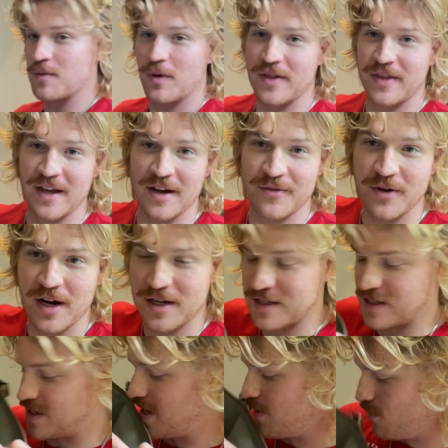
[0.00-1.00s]
one thing I forgot to
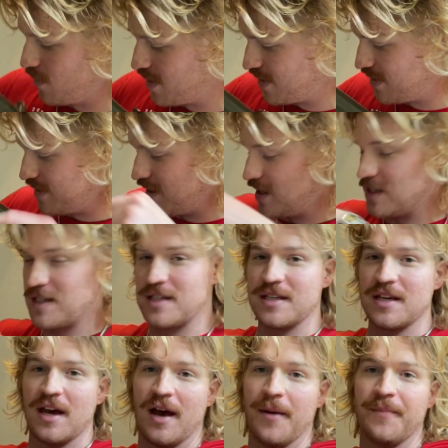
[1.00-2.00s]
say with this,
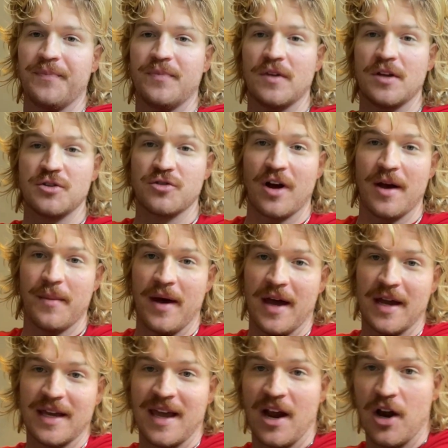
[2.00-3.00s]
the dry
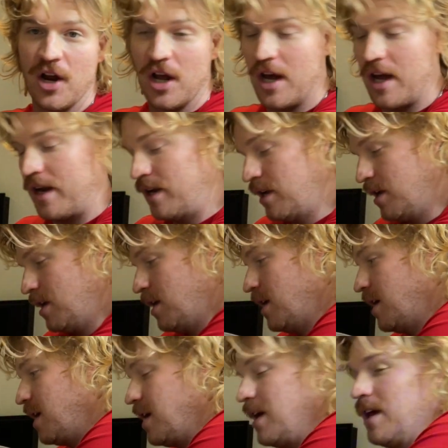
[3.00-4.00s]
bag carry-on,
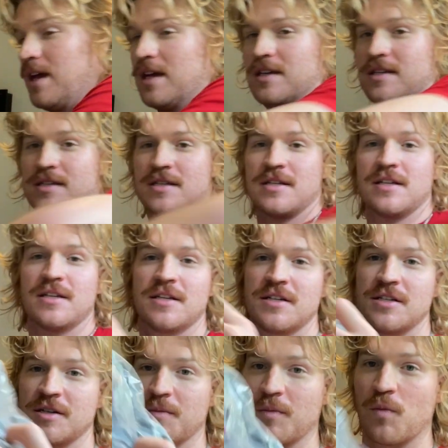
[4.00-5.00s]
is
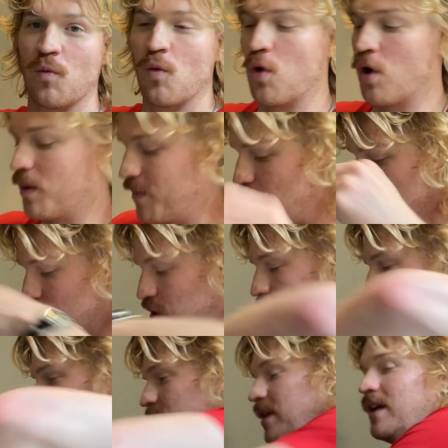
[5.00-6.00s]
some warmer
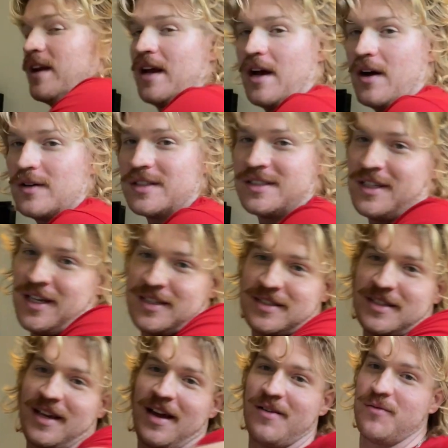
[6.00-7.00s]
clothing. Now, it sucks
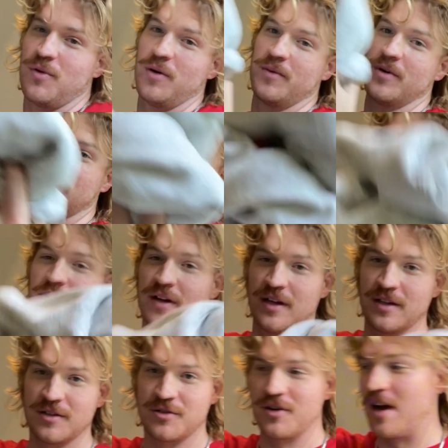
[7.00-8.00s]
to have warmer clothing
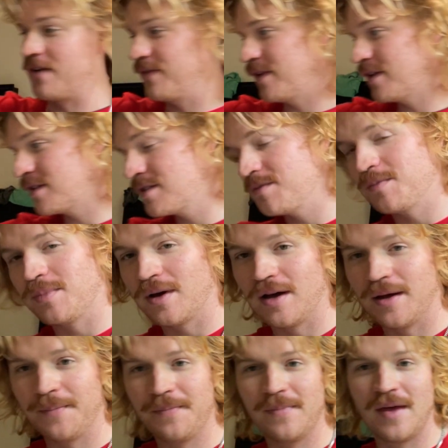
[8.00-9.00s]
in the tropics,
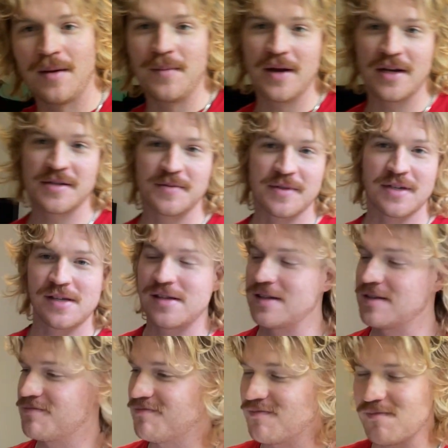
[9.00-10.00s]
but it makes me
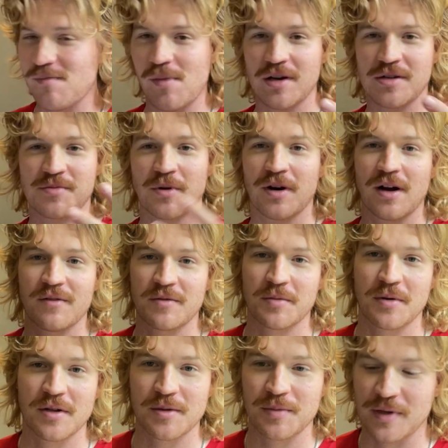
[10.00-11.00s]
much more
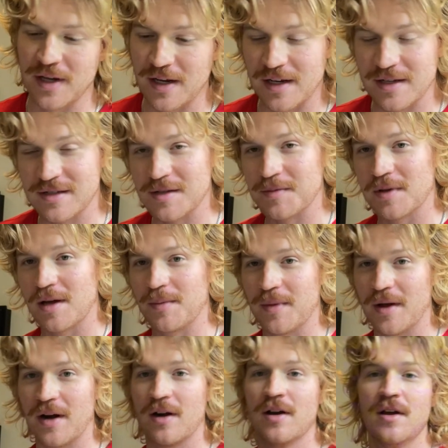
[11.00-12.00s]
comfortable on the plane. I sleep a lot
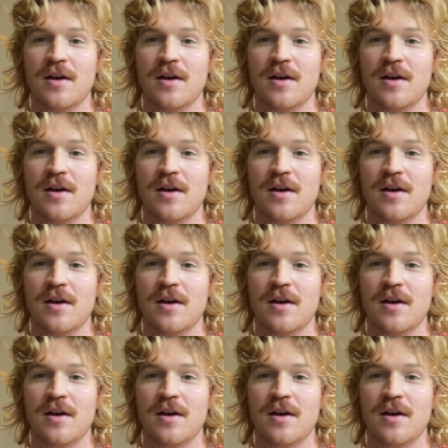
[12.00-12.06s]
better.